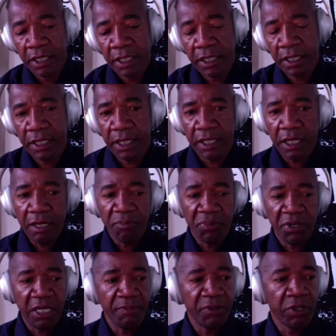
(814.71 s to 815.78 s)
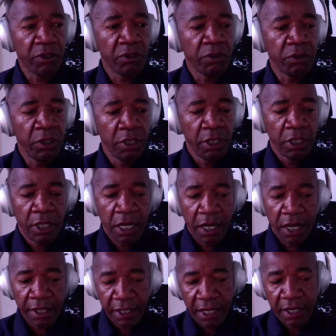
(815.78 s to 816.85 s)
getting people,
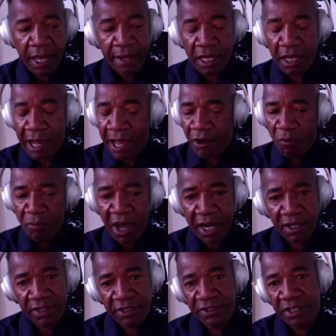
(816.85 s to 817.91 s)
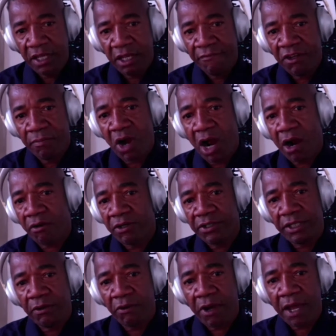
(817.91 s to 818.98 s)
again, I go back to this thing of
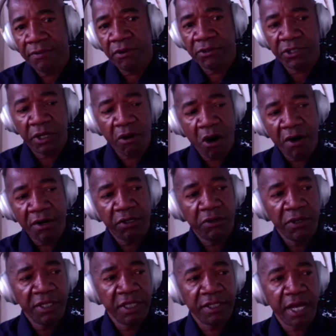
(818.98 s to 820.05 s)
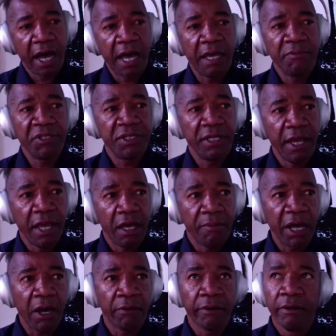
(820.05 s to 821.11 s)
democracy, right? There's an article in the Times today
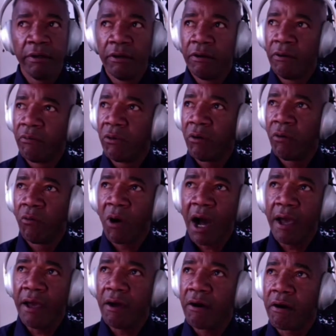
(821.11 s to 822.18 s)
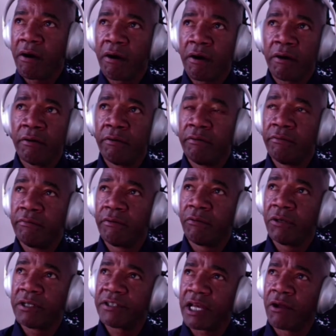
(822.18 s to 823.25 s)
about, well, why are
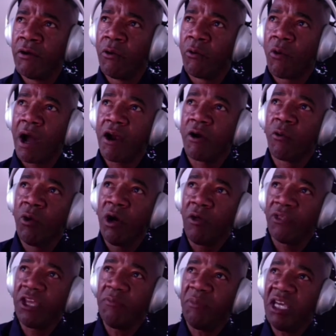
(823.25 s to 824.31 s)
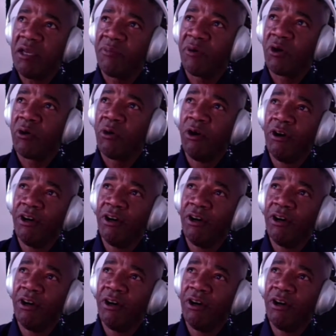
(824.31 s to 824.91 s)
wealthy people,